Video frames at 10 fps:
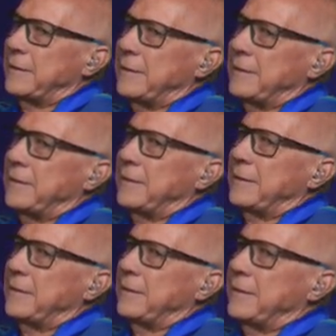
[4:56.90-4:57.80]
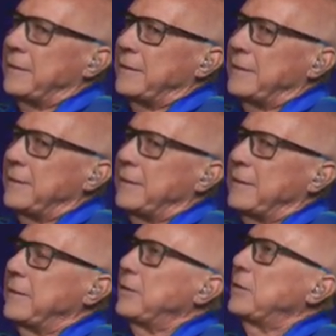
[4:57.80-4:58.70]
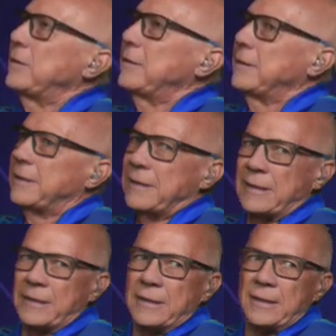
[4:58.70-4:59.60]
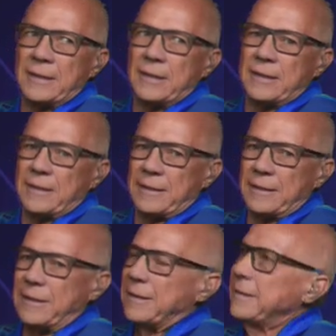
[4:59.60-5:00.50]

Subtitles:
This person isn't speaking.